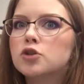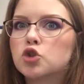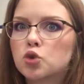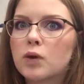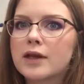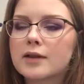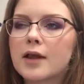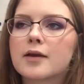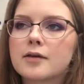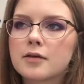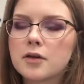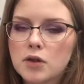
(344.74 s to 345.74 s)
sweet.
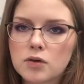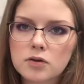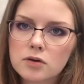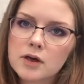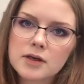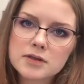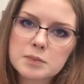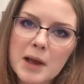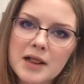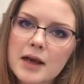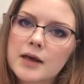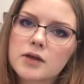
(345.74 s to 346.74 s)
Like you're gonna
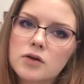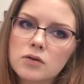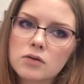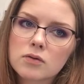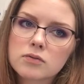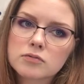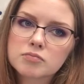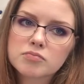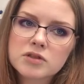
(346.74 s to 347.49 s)
smell like you